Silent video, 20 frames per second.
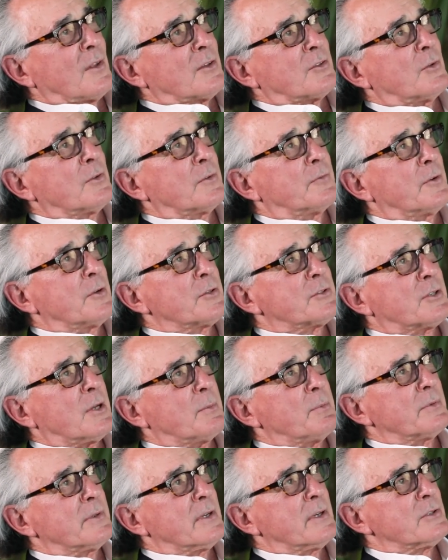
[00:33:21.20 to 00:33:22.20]
So the first
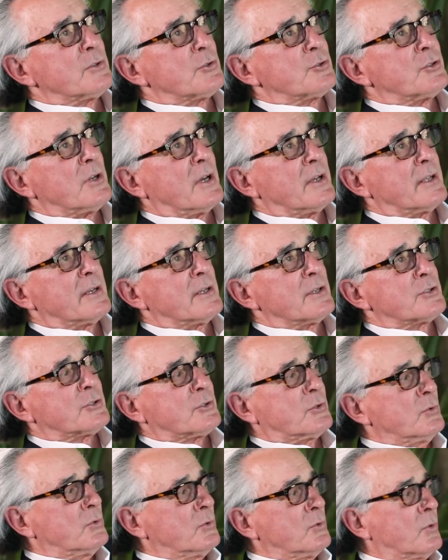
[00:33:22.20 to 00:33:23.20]
couple days are shot at a
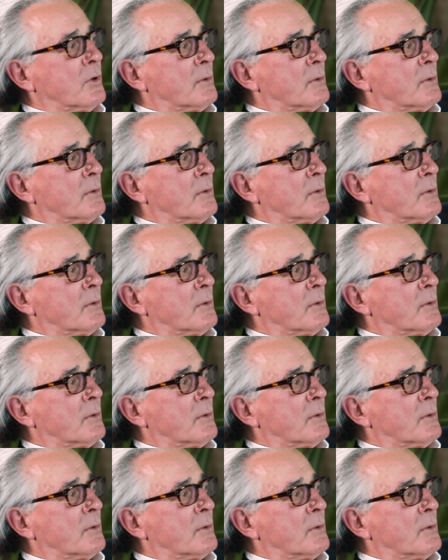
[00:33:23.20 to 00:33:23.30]
school